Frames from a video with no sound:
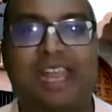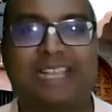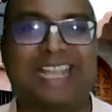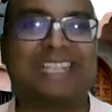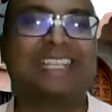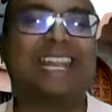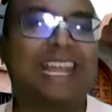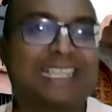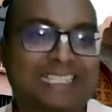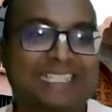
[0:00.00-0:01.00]

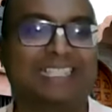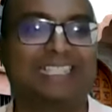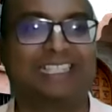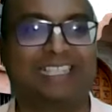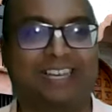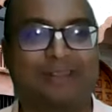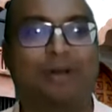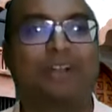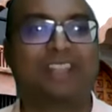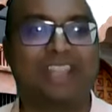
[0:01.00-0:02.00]
exaggerate
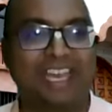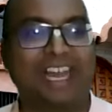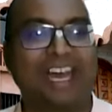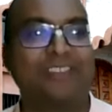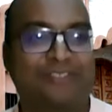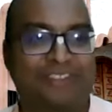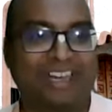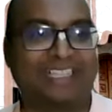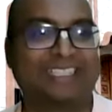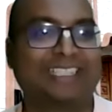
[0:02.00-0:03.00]
about their other
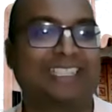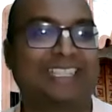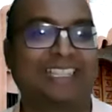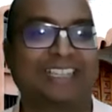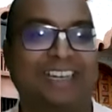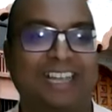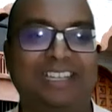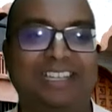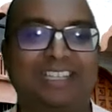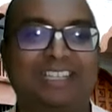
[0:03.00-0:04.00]
friends,
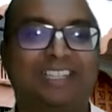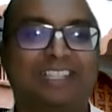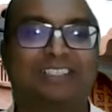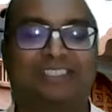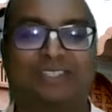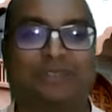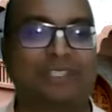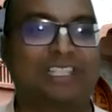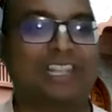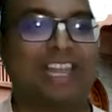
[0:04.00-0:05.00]
right?
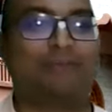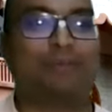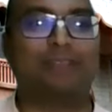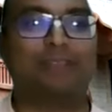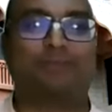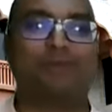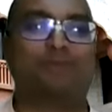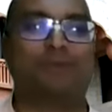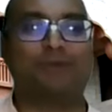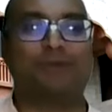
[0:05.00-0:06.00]
So just like Path
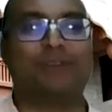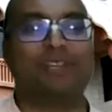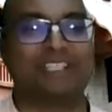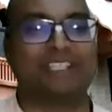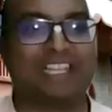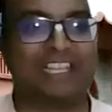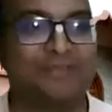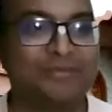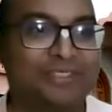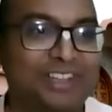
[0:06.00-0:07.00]
Prem Prabhu was
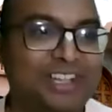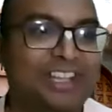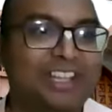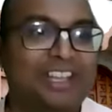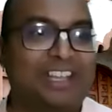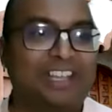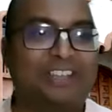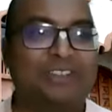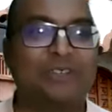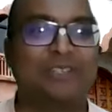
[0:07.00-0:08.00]

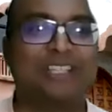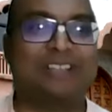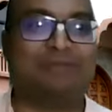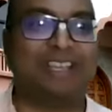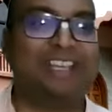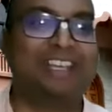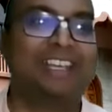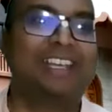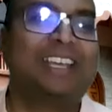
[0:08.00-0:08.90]
introducing me,